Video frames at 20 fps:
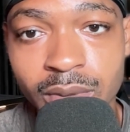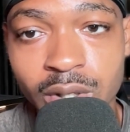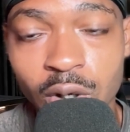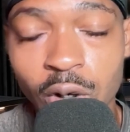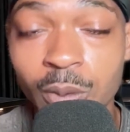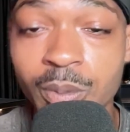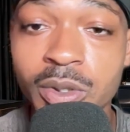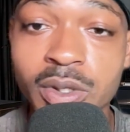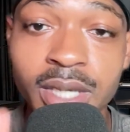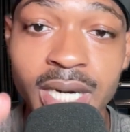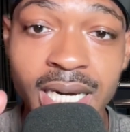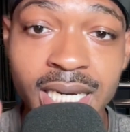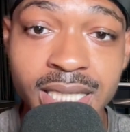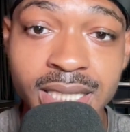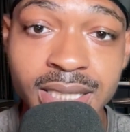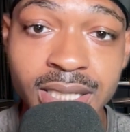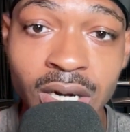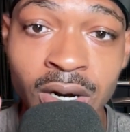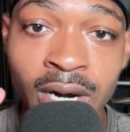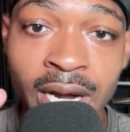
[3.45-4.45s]
Hope you
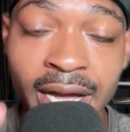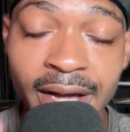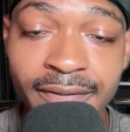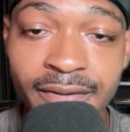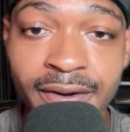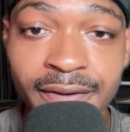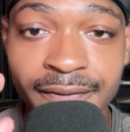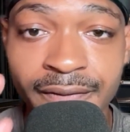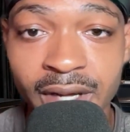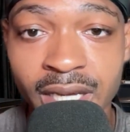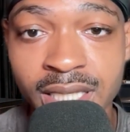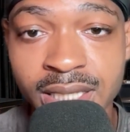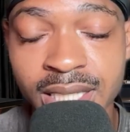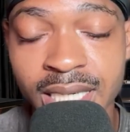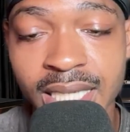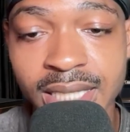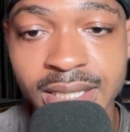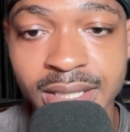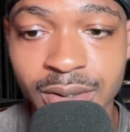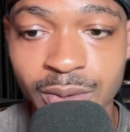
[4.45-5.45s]
guys are having a
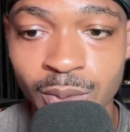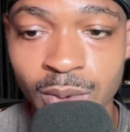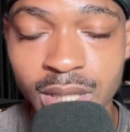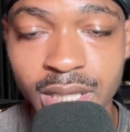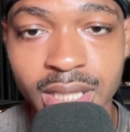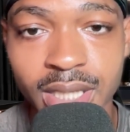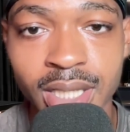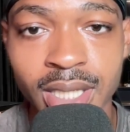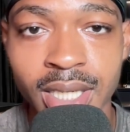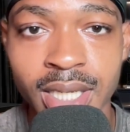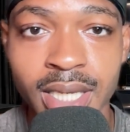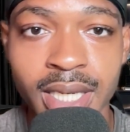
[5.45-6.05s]
fantastic week.